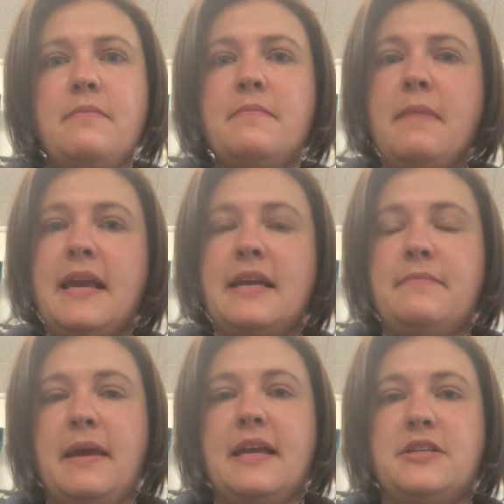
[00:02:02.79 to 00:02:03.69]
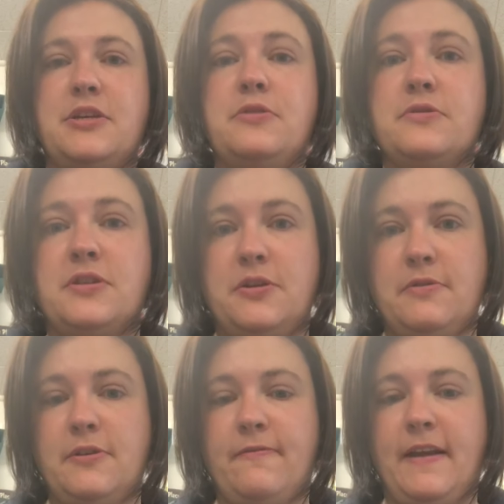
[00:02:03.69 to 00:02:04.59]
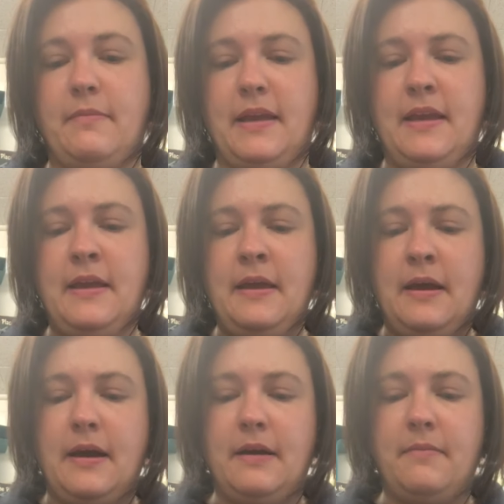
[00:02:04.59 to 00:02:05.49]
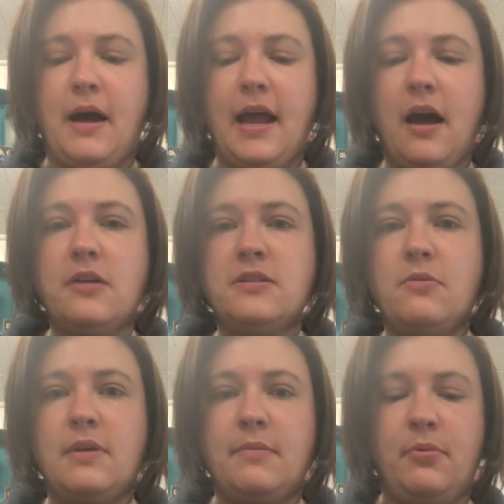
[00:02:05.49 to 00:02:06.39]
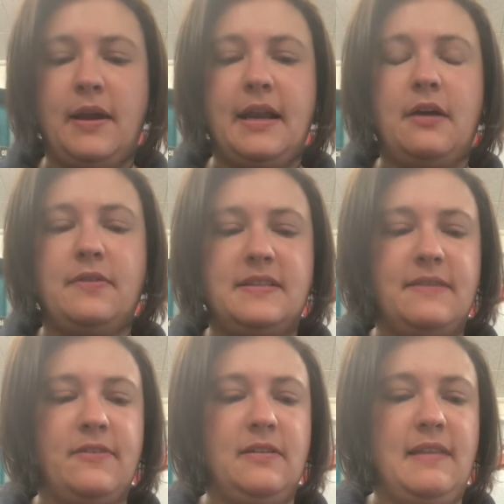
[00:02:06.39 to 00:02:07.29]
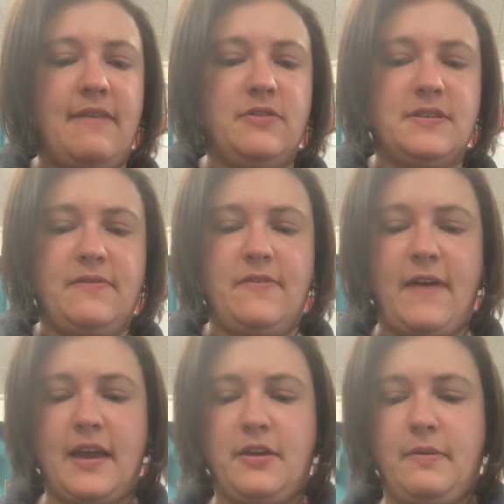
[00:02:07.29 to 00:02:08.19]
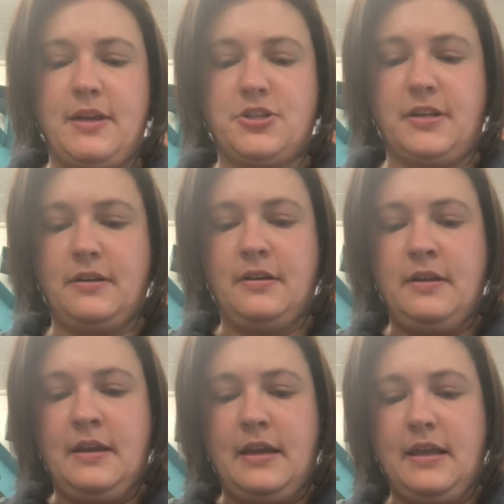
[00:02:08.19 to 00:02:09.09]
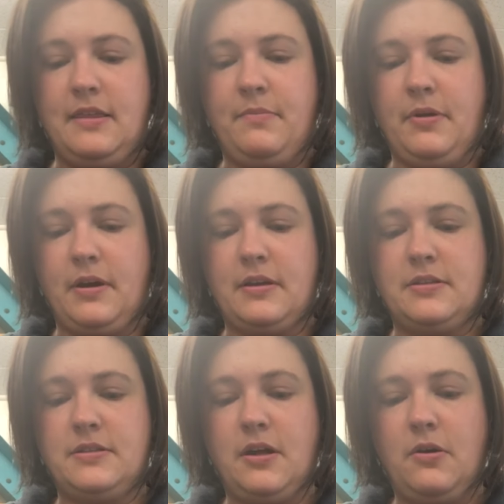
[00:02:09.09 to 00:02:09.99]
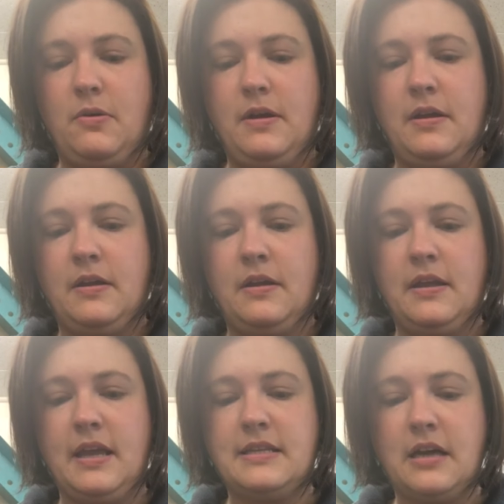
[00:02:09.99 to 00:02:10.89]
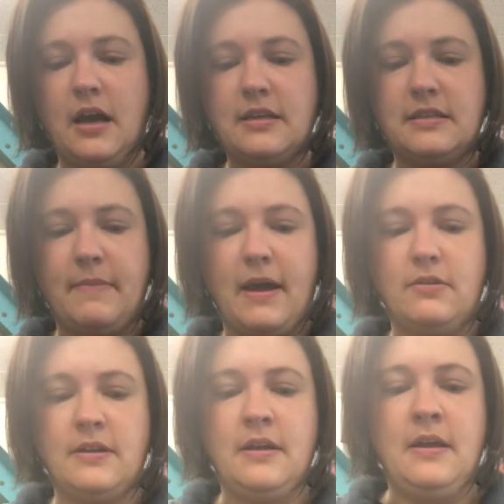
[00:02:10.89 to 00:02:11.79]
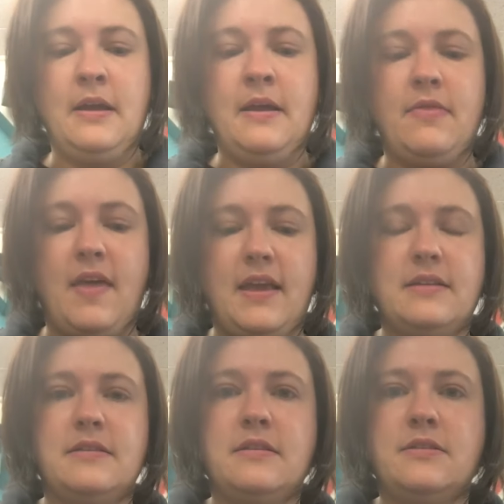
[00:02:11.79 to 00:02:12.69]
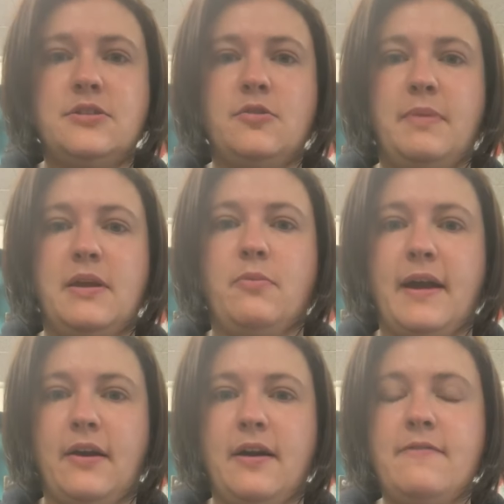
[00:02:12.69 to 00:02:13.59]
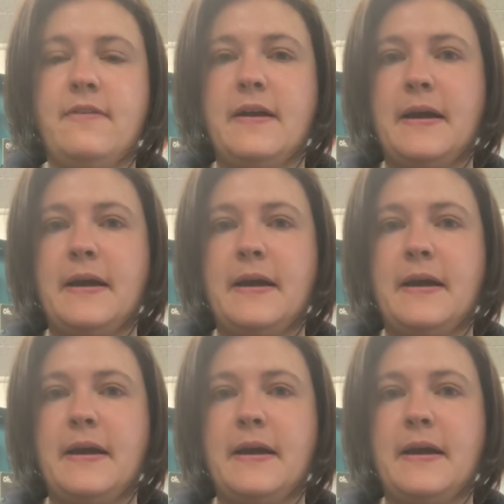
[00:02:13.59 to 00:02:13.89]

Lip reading: Make it to use to you and your family. I also want to point out the different levels of evacuation in the book. So it talks about things to be aware of